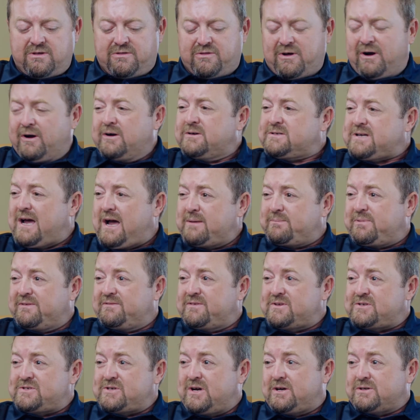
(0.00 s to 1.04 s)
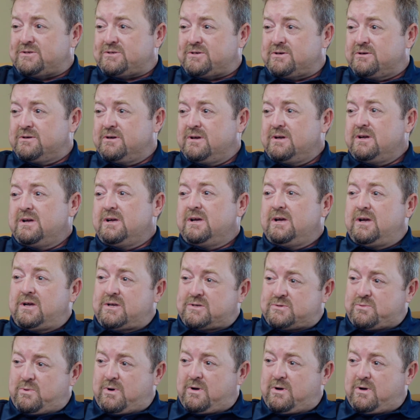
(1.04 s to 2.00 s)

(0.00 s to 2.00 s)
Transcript: The third type of adjuster is